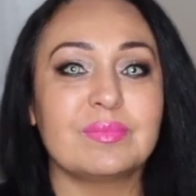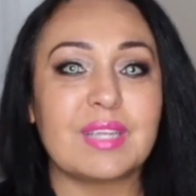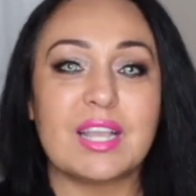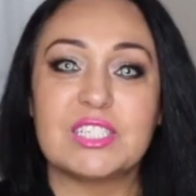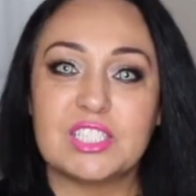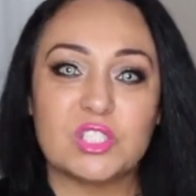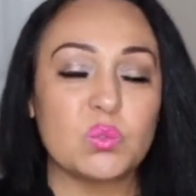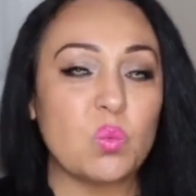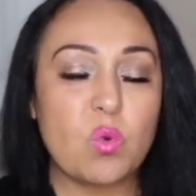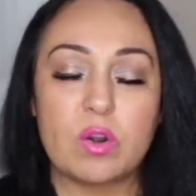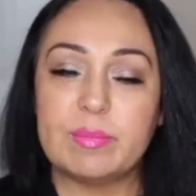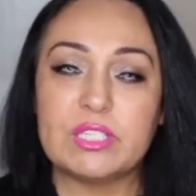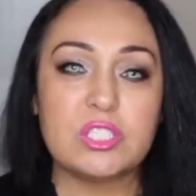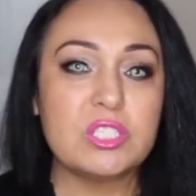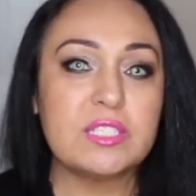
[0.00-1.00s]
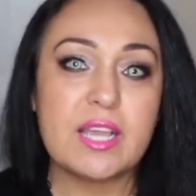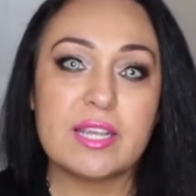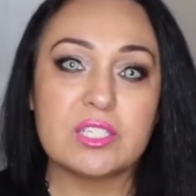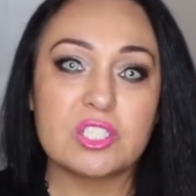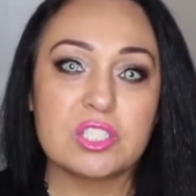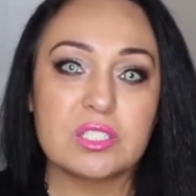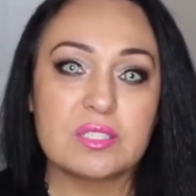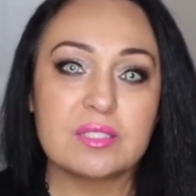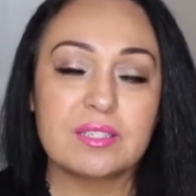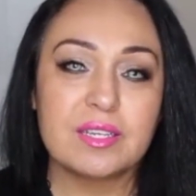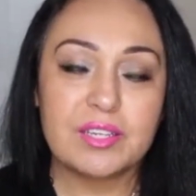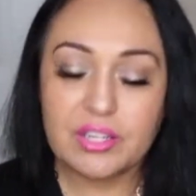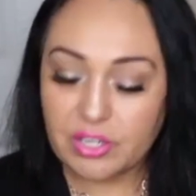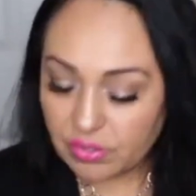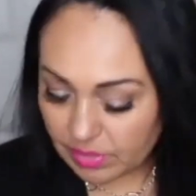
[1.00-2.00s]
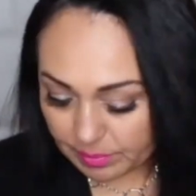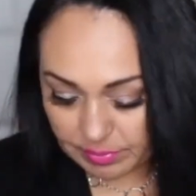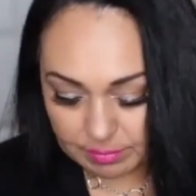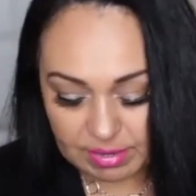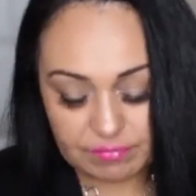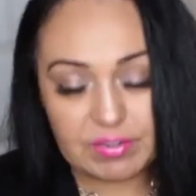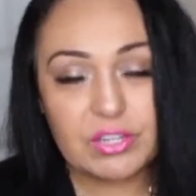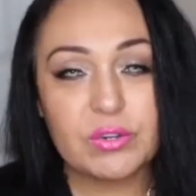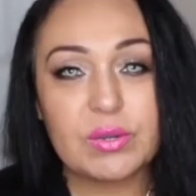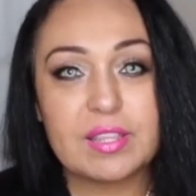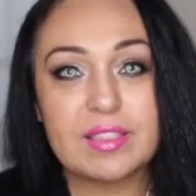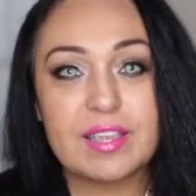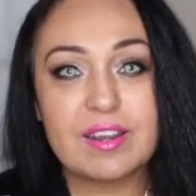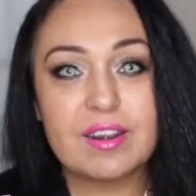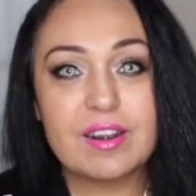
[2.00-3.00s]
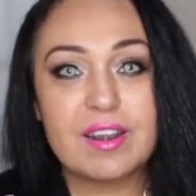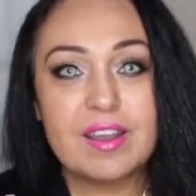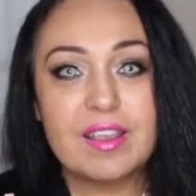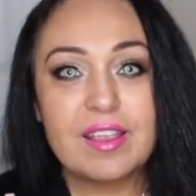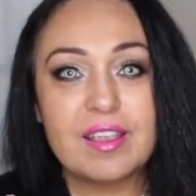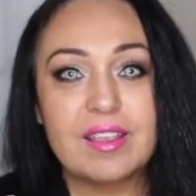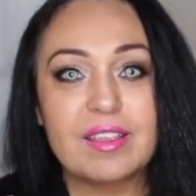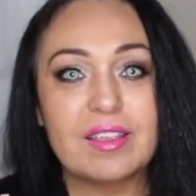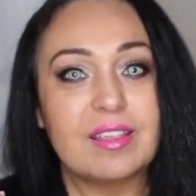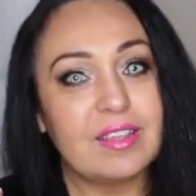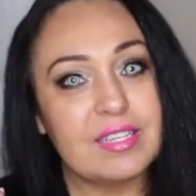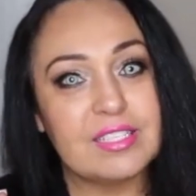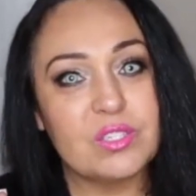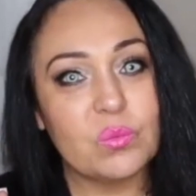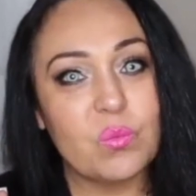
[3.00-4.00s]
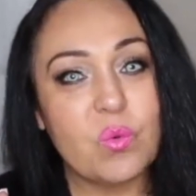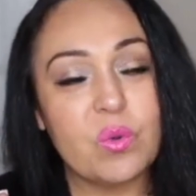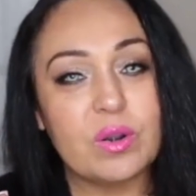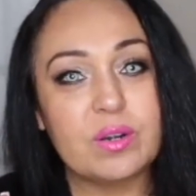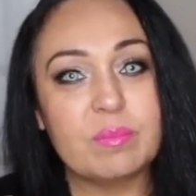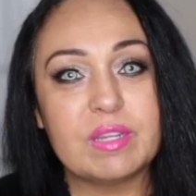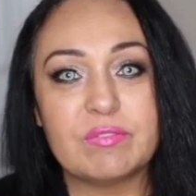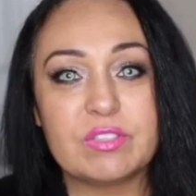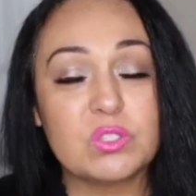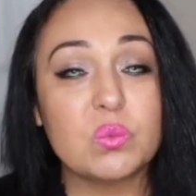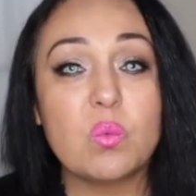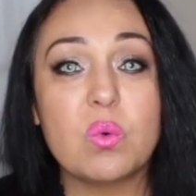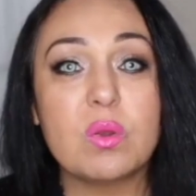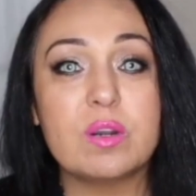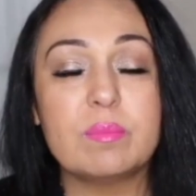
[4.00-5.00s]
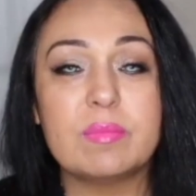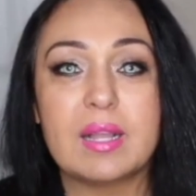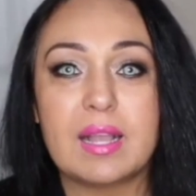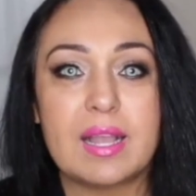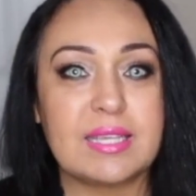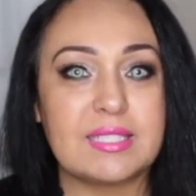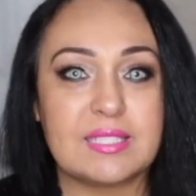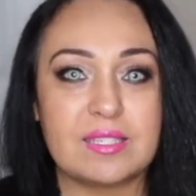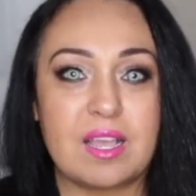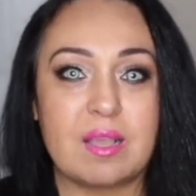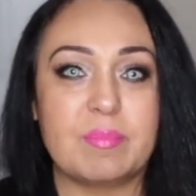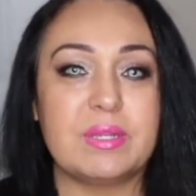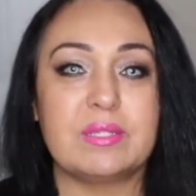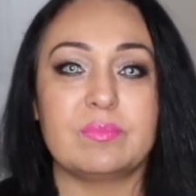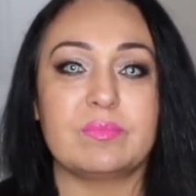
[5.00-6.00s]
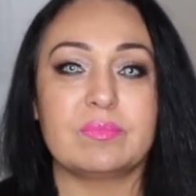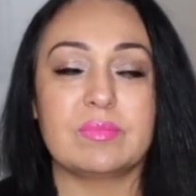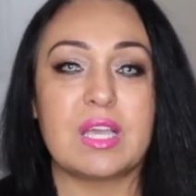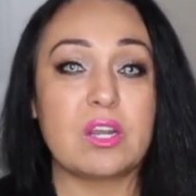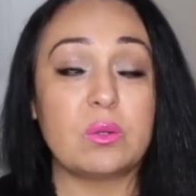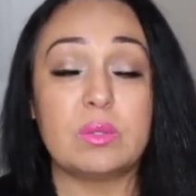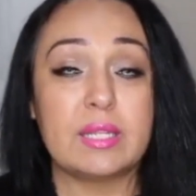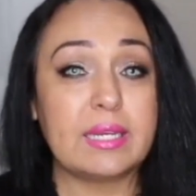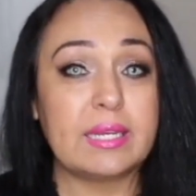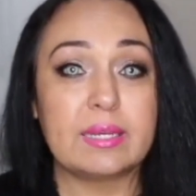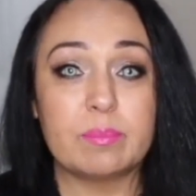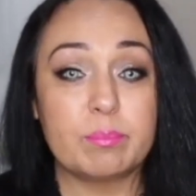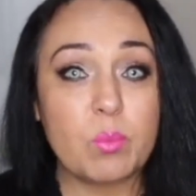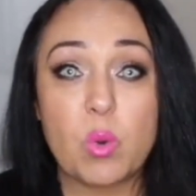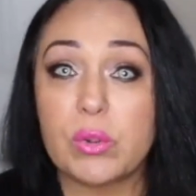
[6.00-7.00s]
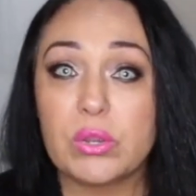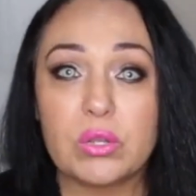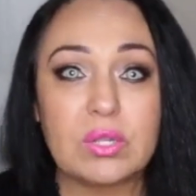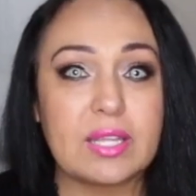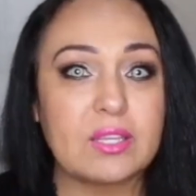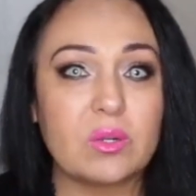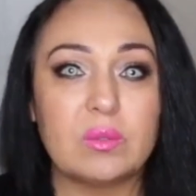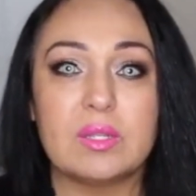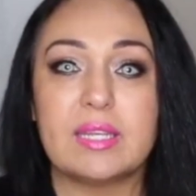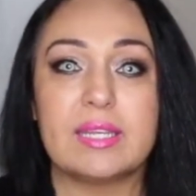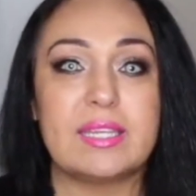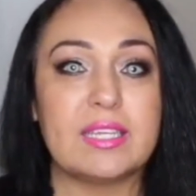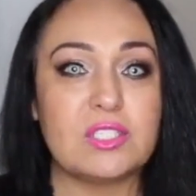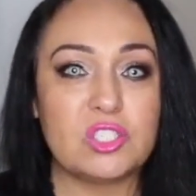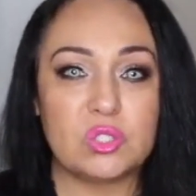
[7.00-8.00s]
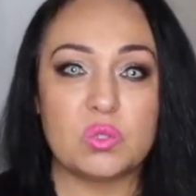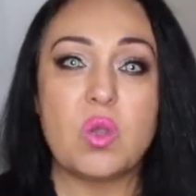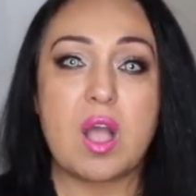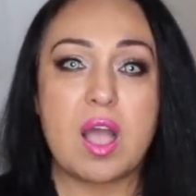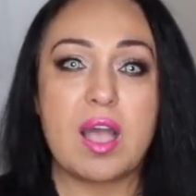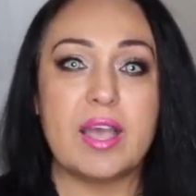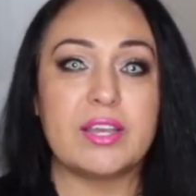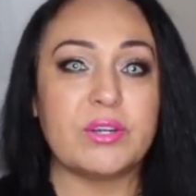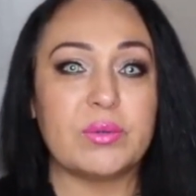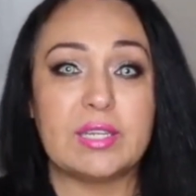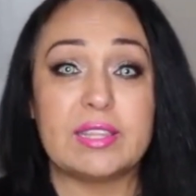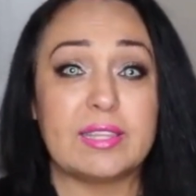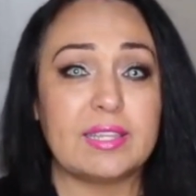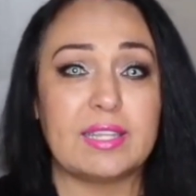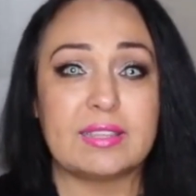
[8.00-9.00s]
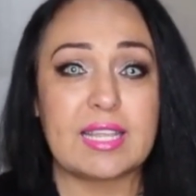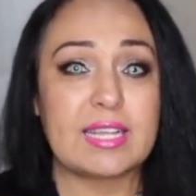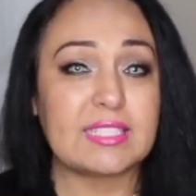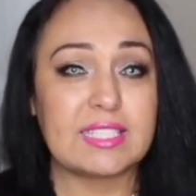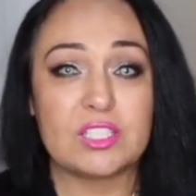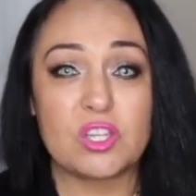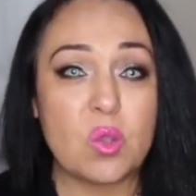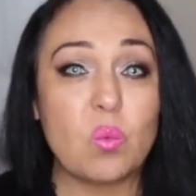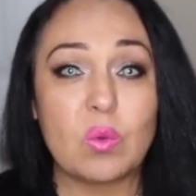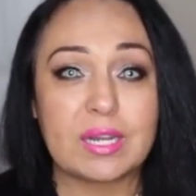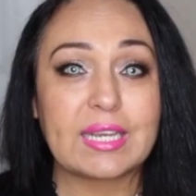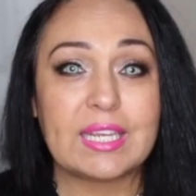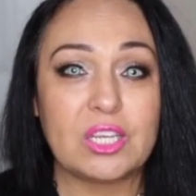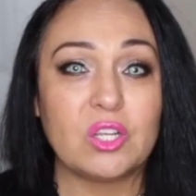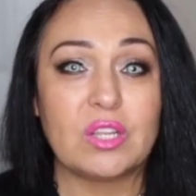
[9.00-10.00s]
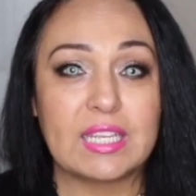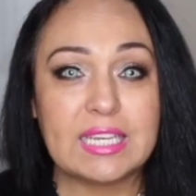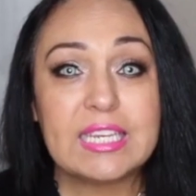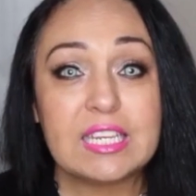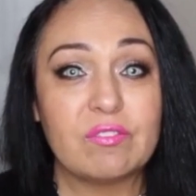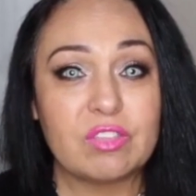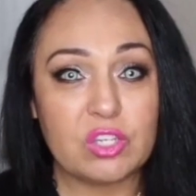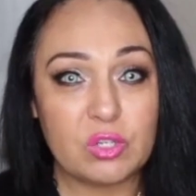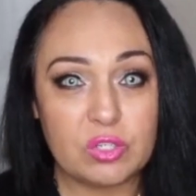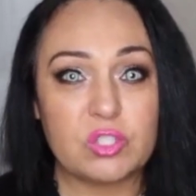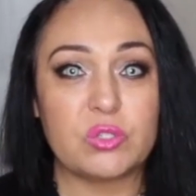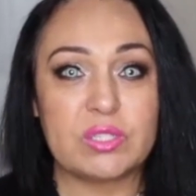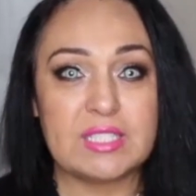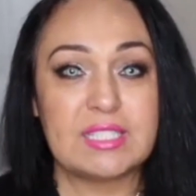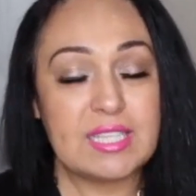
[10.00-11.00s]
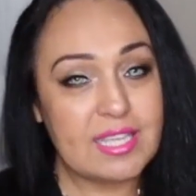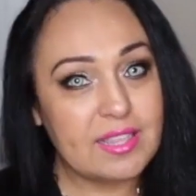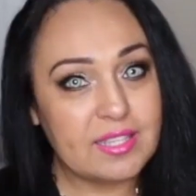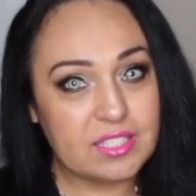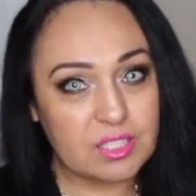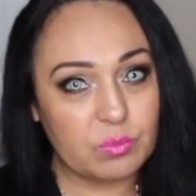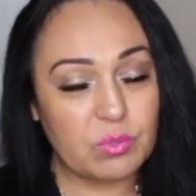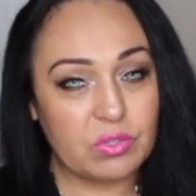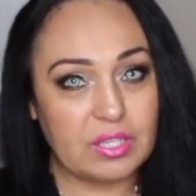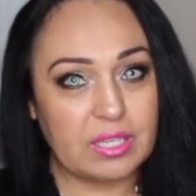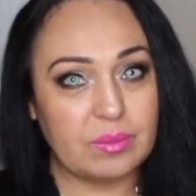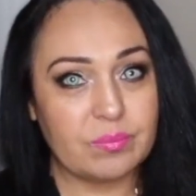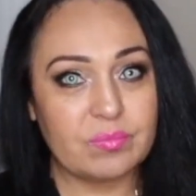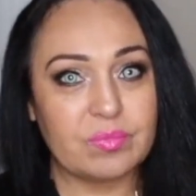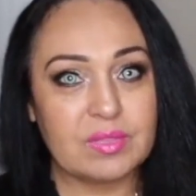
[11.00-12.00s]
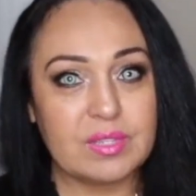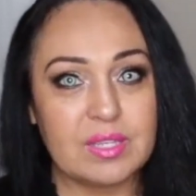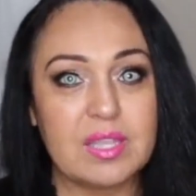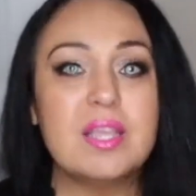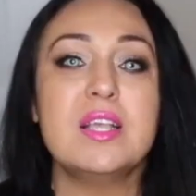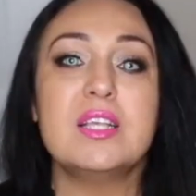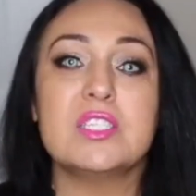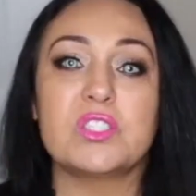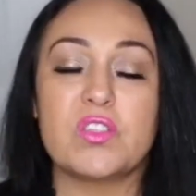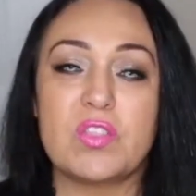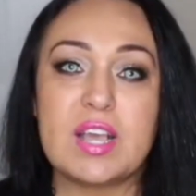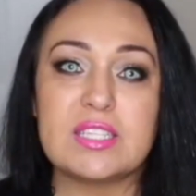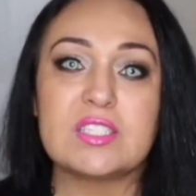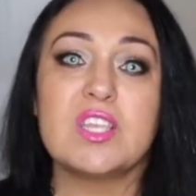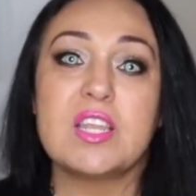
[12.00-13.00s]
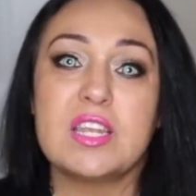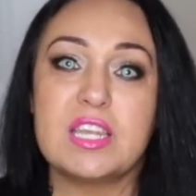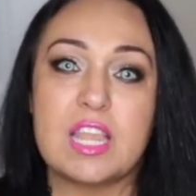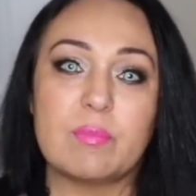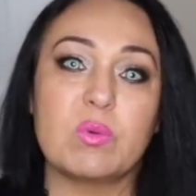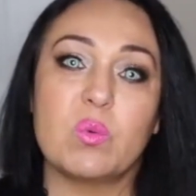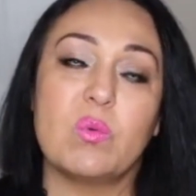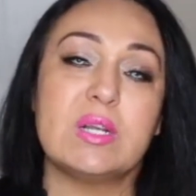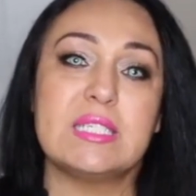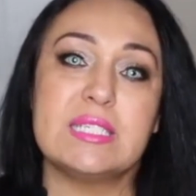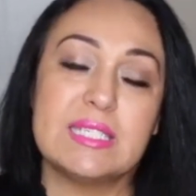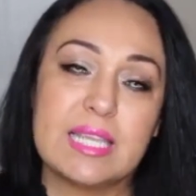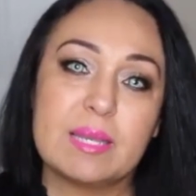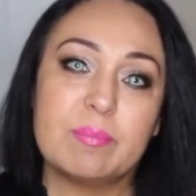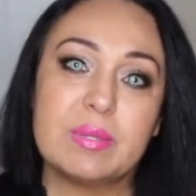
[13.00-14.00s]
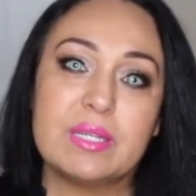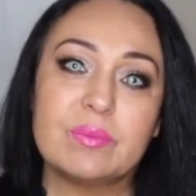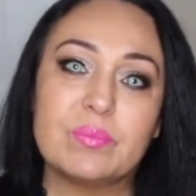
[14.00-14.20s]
I just warm it to touch. You know, I put my finger in there, is it warm? If it's warm, I stop. I don't let it boil, I don't let it get too hot or anything like that because I don't want to kill any of the nutrients in the smoothie. So that's number one tip.